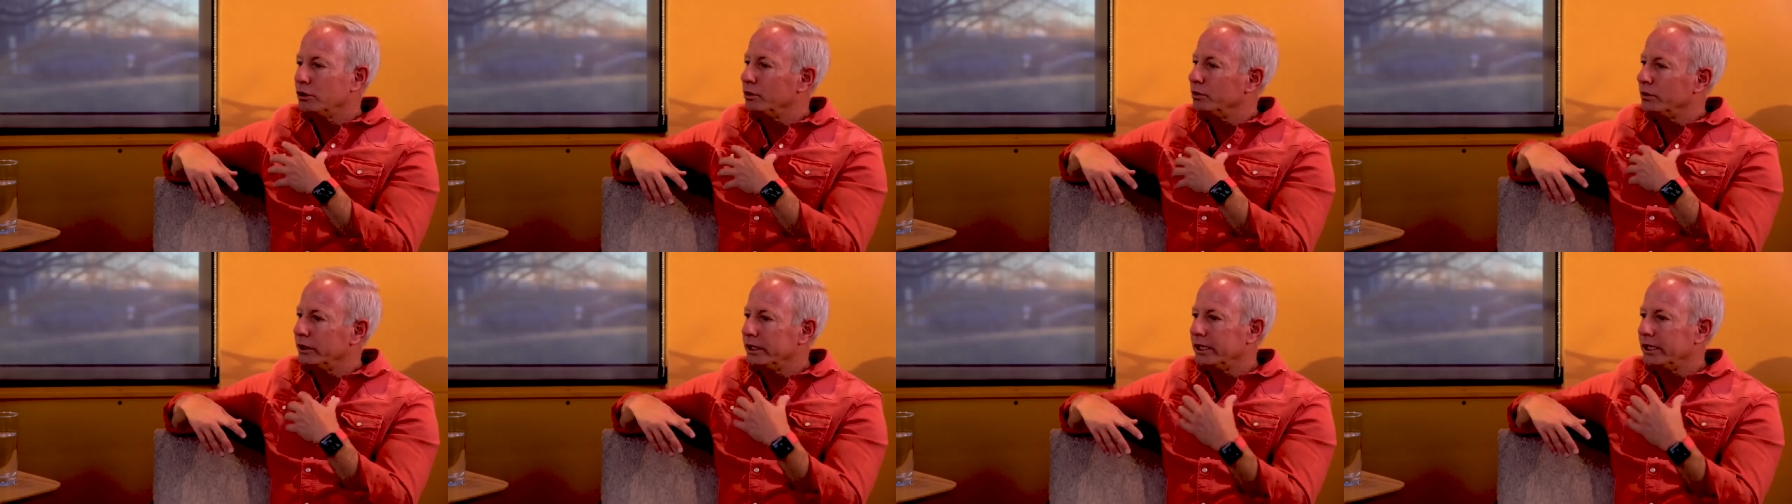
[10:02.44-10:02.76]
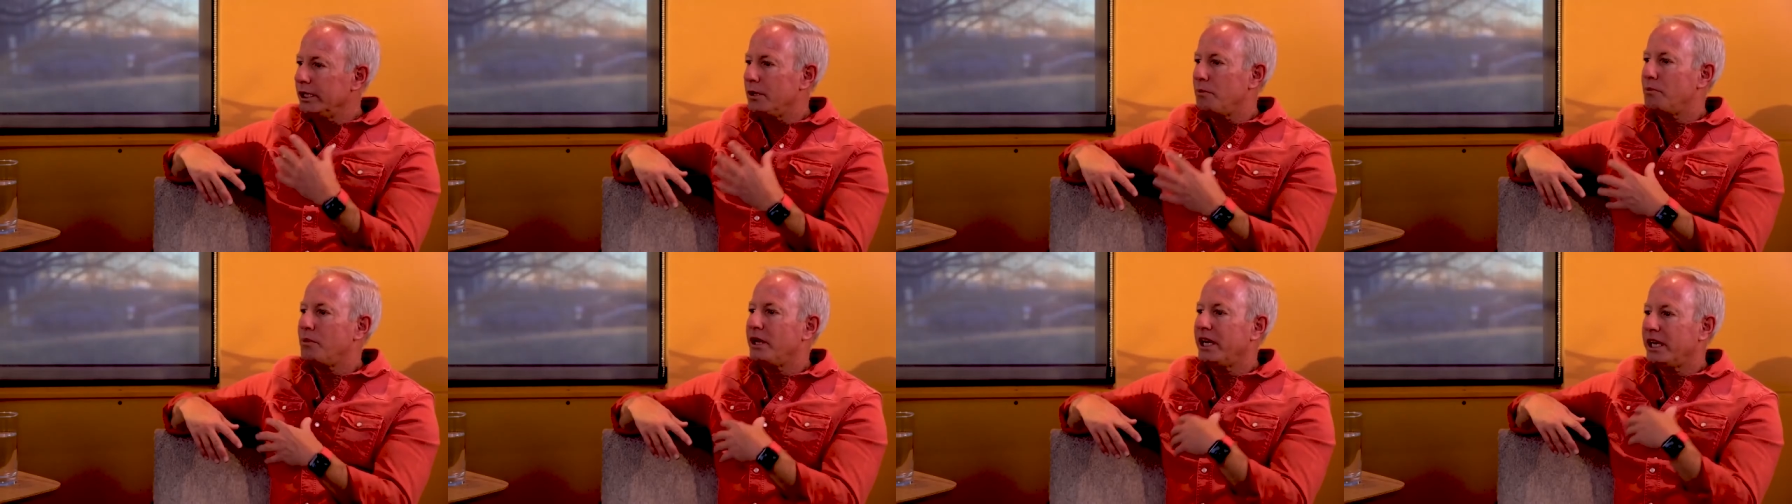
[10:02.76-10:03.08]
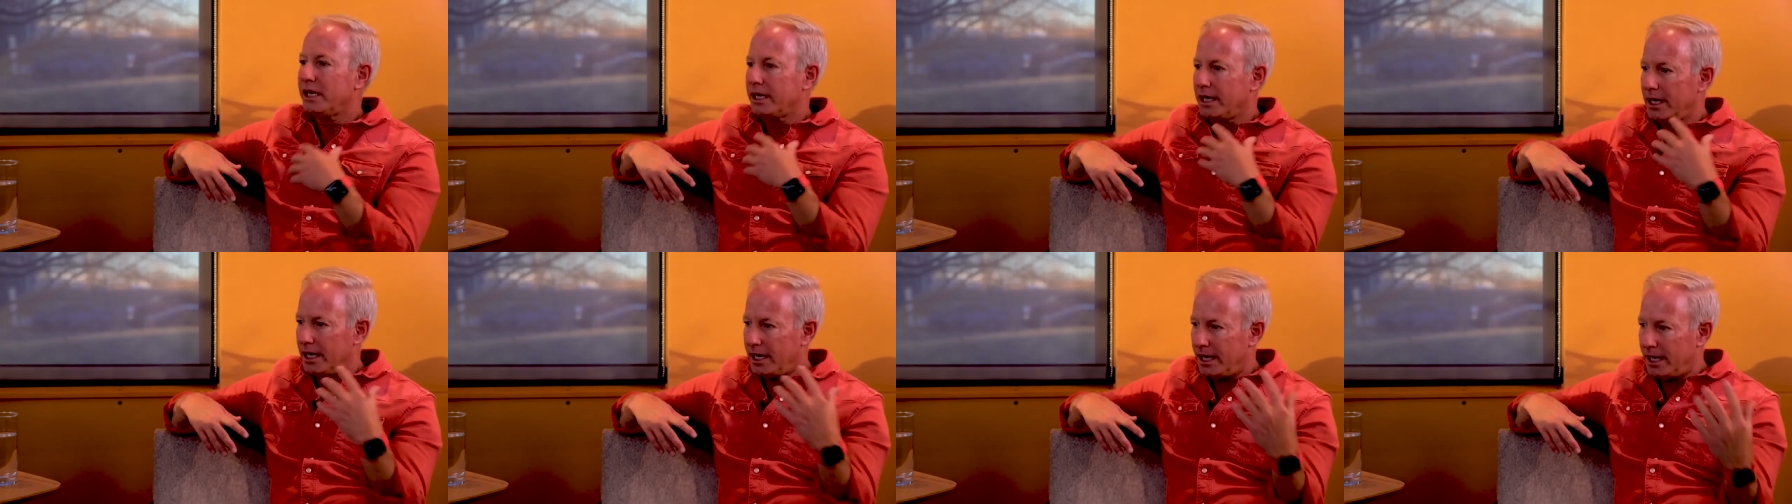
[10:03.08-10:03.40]
to really
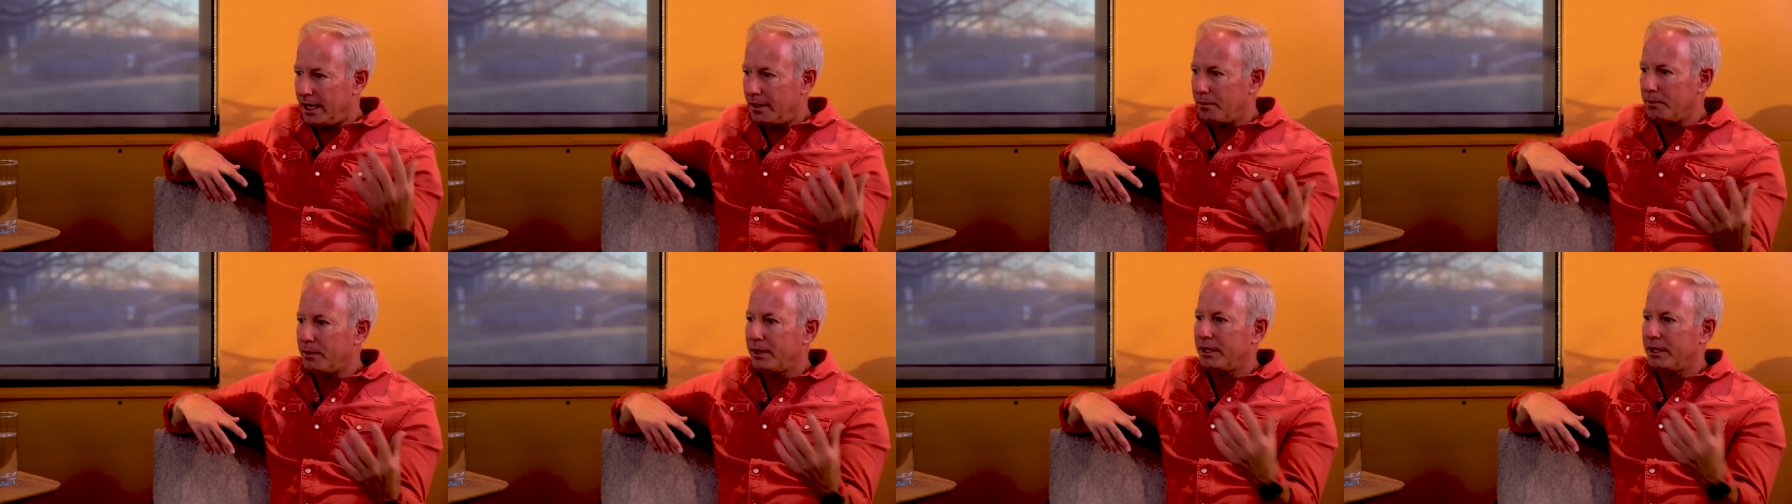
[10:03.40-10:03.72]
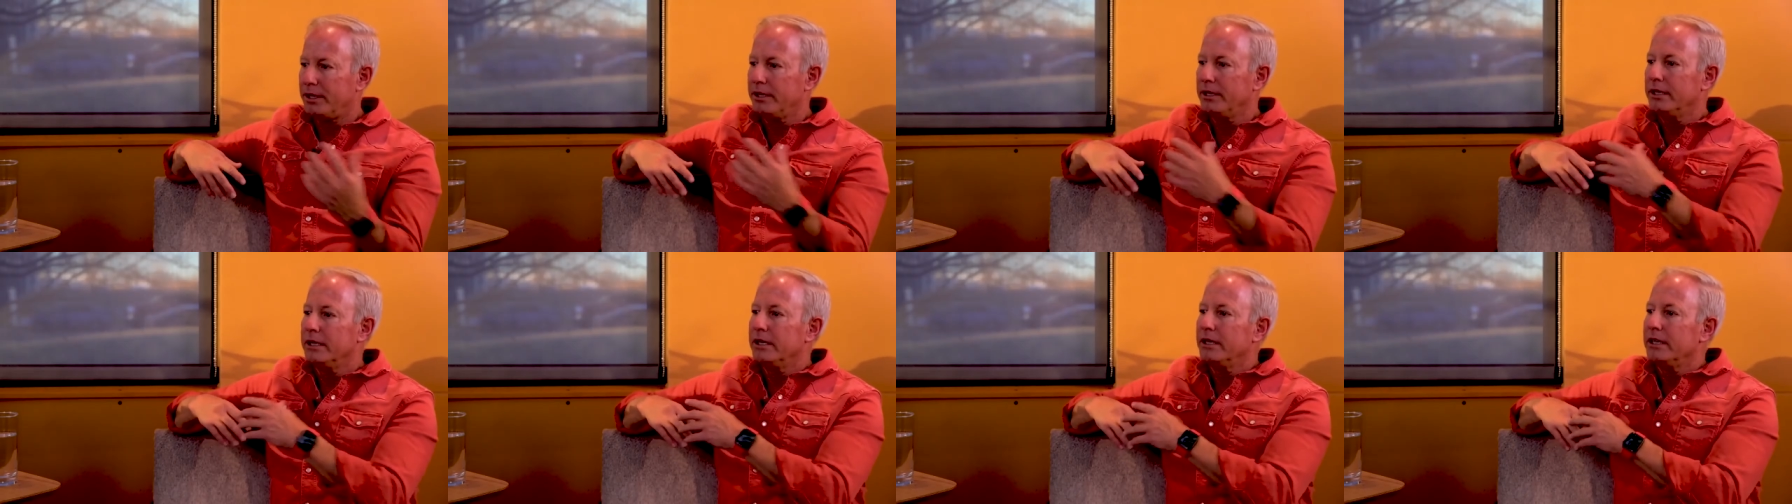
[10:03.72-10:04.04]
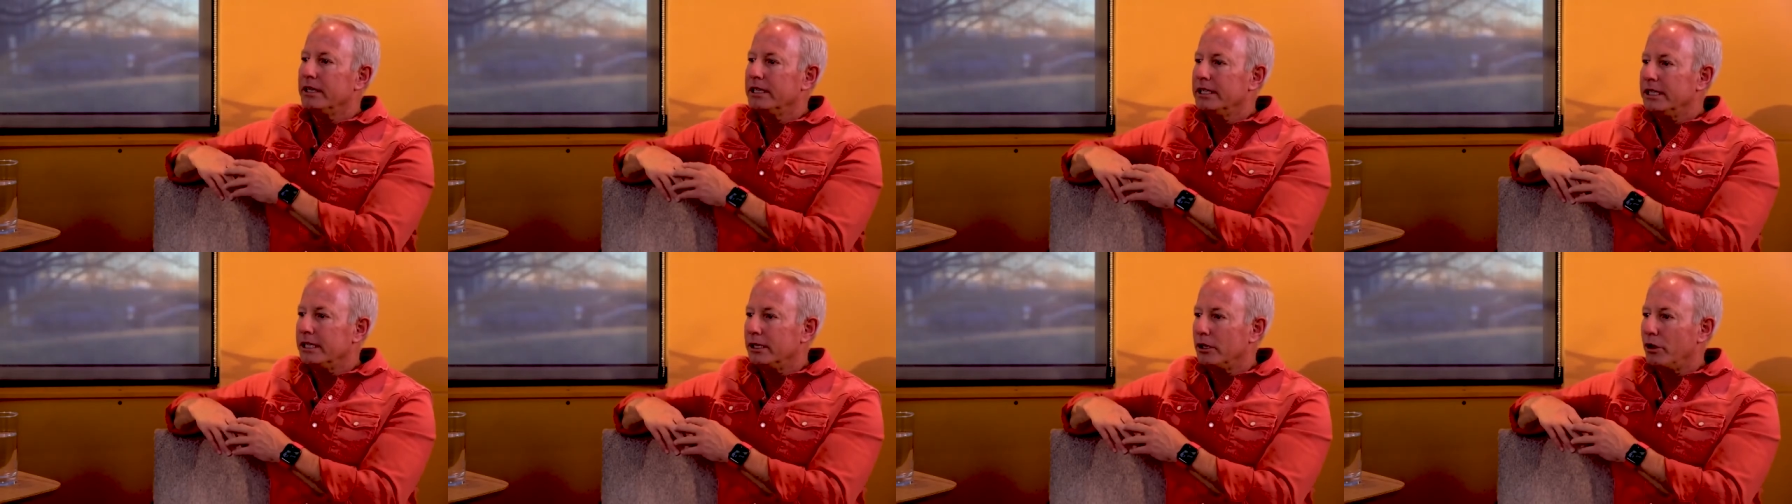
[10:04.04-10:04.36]
pick up,
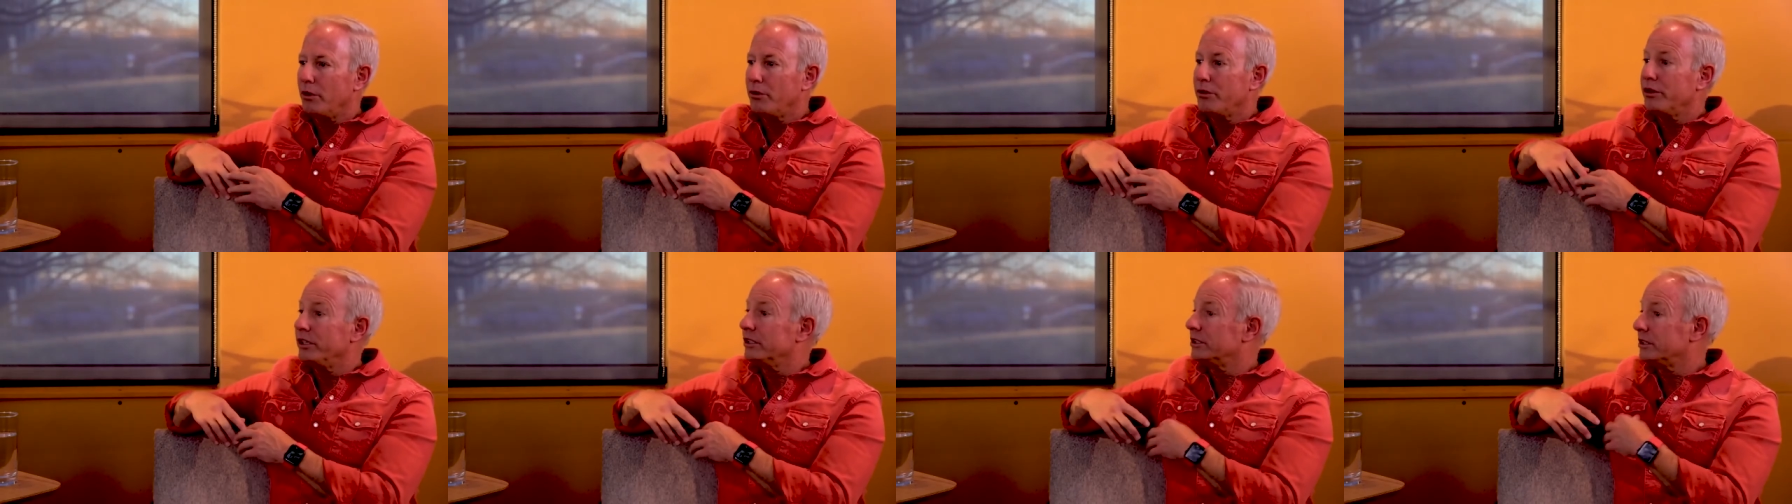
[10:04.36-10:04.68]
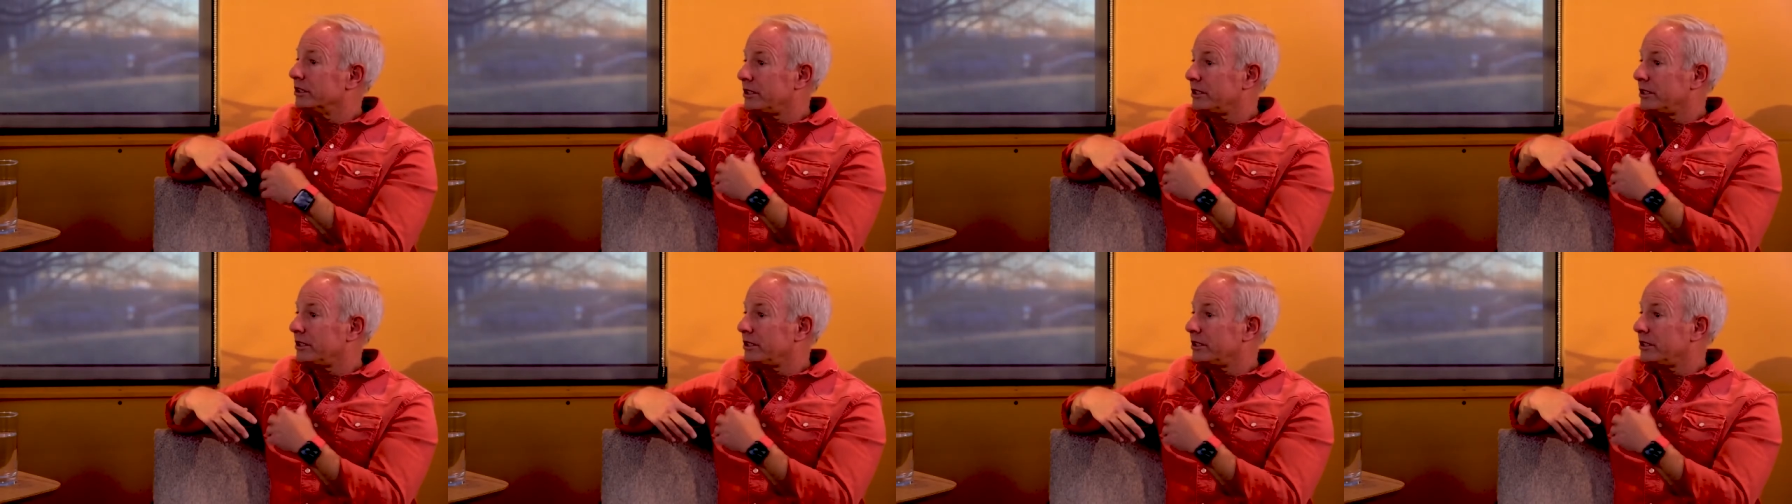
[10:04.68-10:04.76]
the